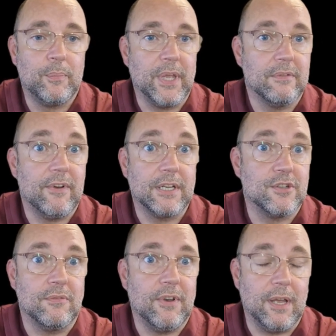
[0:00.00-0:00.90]
be it
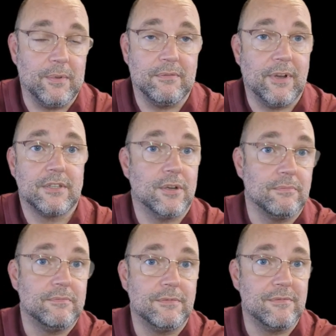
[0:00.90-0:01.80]
fight or flight, maybe fight
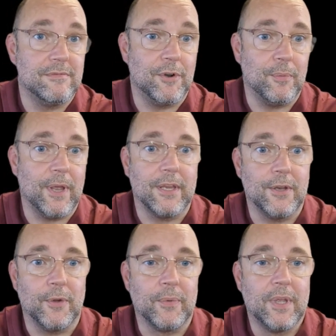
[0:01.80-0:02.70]
or run away,
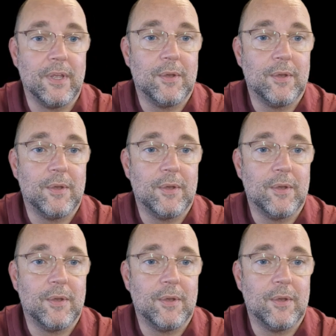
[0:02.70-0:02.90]
you know.